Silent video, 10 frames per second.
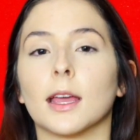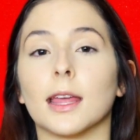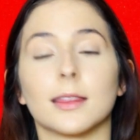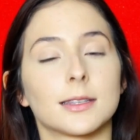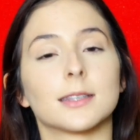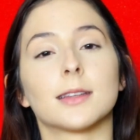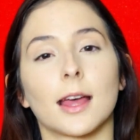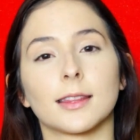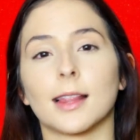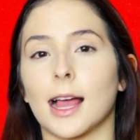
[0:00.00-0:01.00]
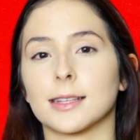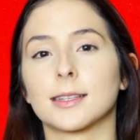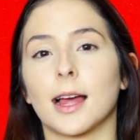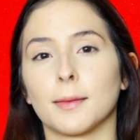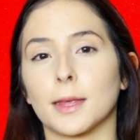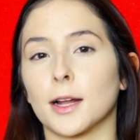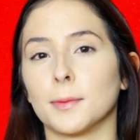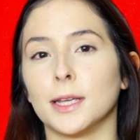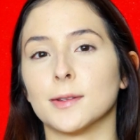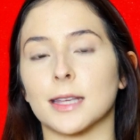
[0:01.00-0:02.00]
And this is not the last time that I'll
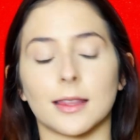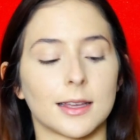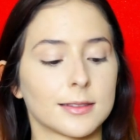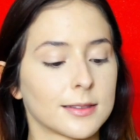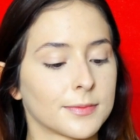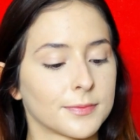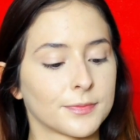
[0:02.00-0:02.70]
be using this.